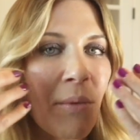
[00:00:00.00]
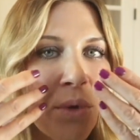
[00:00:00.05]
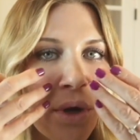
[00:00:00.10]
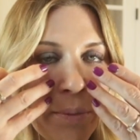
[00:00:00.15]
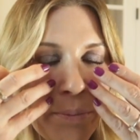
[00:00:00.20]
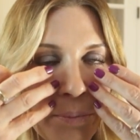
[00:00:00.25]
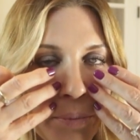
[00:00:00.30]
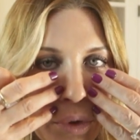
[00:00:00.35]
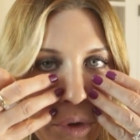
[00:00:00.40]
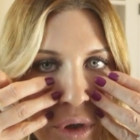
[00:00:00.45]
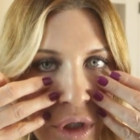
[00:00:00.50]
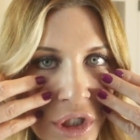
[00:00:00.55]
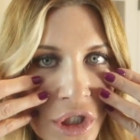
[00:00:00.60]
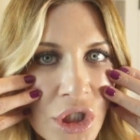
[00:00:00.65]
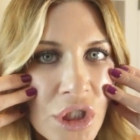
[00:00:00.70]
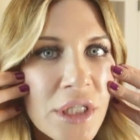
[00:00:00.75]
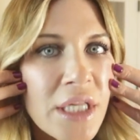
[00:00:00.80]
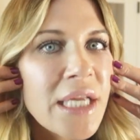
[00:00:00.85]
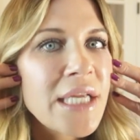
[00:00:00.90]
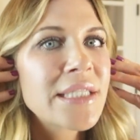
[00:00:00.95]
I want to
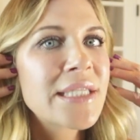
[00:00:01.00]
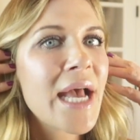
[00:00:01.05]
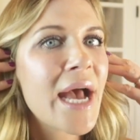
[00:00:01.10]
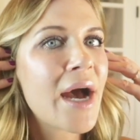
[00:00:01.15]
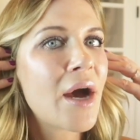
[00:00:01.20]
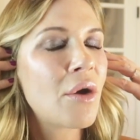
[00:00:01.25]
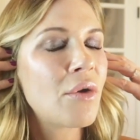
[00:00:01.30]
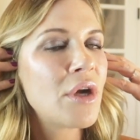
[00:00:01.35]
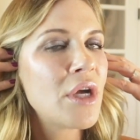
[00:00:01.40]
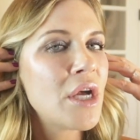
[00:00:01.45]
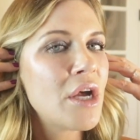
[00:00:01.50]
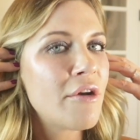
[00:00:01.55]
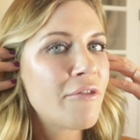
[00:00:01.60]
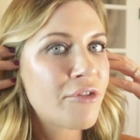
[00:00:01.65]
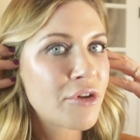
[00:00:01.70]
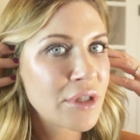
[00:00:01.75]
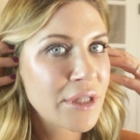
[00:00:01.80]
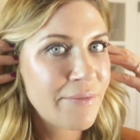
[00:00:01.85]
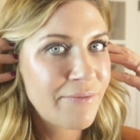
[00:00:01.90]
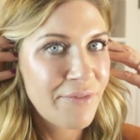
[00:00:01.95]
push things out
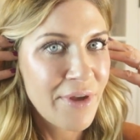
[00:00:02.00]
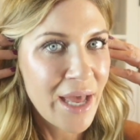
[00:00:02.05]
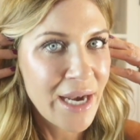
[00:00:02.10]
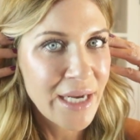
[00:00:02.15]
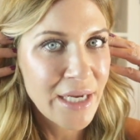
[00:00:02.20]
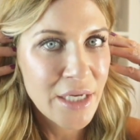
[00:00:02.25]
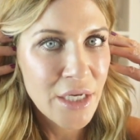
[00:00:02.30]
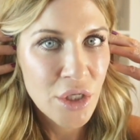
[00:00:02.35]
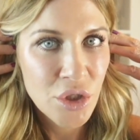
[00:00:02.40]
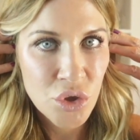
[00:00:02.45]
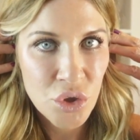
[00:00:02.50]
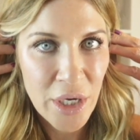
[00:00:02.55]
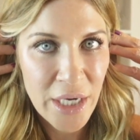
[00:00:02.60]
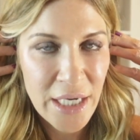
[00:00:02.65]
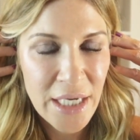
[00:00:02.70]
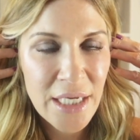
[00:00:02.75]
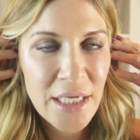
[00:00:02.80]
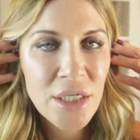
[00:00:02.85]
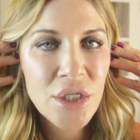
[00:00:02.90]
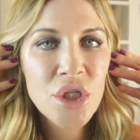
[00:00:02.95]
for lymphatic
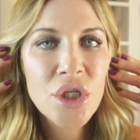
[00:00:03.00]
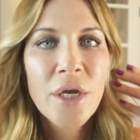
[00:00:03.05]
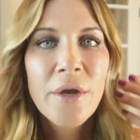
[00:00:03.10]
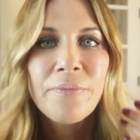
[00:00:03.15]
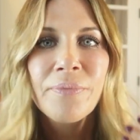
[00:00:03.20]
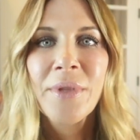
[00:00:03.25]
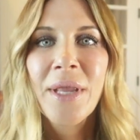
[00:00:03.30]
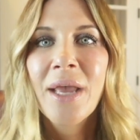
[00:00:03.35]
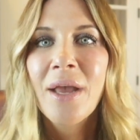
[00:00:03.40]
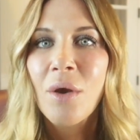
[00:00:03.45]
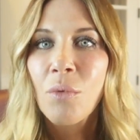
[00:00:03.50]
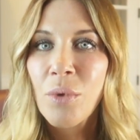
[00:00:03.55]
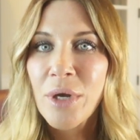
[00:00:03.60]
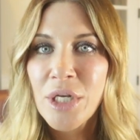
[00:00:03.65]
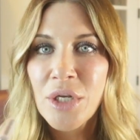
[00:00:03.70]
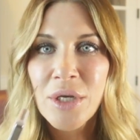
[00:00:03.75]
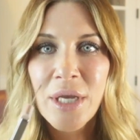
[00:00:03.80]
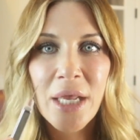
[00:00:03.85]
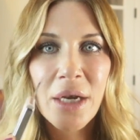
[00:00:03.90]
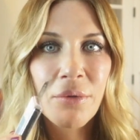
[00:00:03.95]
drainage.
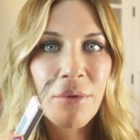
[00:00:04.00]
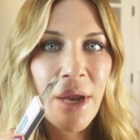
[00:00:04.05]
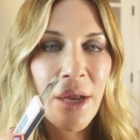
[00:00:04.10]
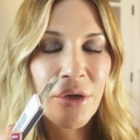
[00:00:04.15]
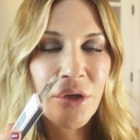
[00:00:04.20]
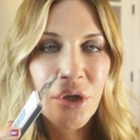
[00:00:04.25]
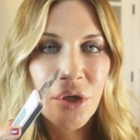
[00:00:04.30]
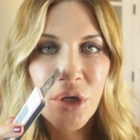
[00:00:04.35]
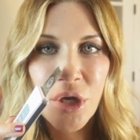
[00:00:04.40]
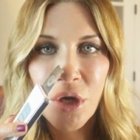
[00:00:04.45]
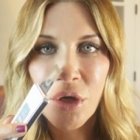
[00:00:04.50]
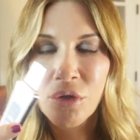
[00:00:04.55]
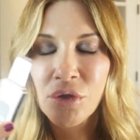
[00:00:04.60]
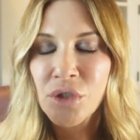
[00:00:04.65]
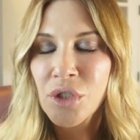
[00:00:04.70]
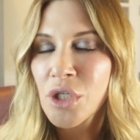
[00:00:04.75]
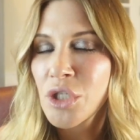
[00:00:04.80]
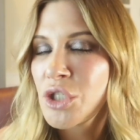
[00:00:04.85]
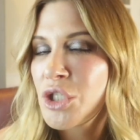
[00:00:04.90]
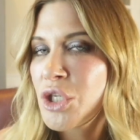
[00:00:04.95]
When you get around your
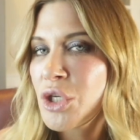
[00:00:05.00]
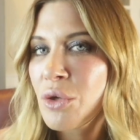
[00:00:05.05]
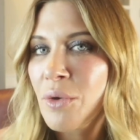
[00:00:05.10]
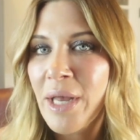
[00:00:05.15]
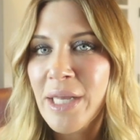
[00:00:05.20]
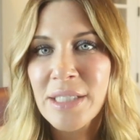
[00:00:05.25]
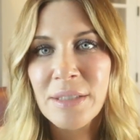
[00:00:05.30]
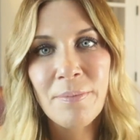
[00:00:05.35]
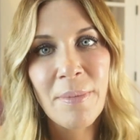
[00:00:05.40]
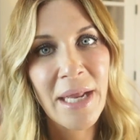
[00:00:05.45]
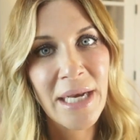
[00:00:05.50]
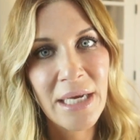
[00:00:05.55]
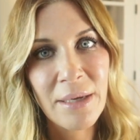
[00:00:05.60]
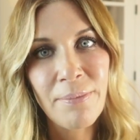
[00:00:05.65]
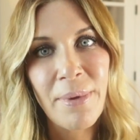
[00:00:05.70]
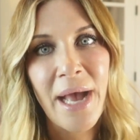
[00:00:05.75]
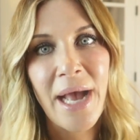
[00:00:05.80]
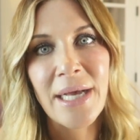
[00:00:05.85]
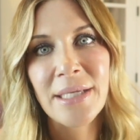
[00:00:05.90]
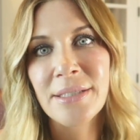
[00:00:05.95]
nose, do as many
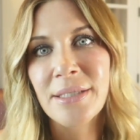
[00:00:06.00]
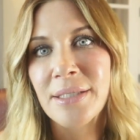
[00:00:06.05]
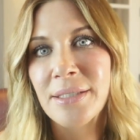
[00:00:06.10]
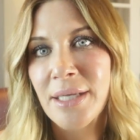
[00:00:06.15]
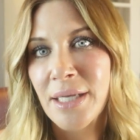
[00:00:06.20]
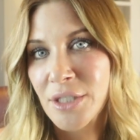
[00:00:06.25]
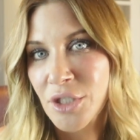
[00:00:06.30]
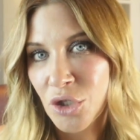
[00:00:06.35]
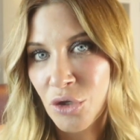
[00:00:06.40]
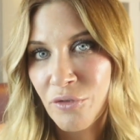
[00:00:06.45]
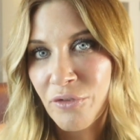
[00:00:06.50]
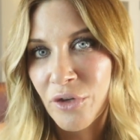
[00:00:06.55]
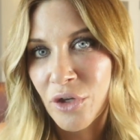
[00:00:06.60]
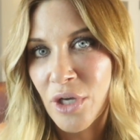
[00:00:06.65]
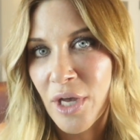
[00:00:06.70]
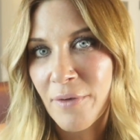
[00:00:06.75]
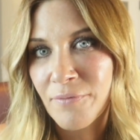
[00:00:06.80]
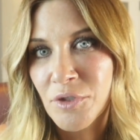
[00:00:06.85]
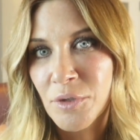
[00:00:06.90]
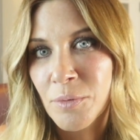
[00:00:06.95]
passes as you feel
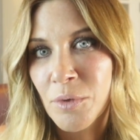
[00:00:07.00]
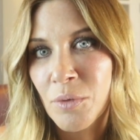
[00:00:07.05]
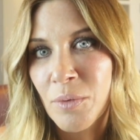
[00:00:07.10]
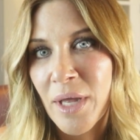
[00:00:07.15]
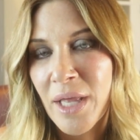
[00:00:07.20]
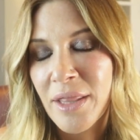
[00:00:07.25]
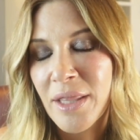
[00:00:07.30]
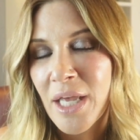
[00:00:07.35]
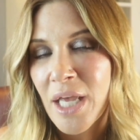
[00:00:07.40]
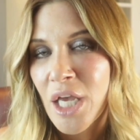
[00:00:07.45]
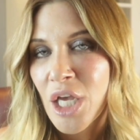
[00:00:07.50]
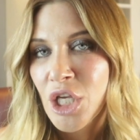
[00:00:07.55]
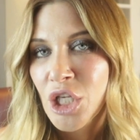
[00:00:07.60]
comfortable with.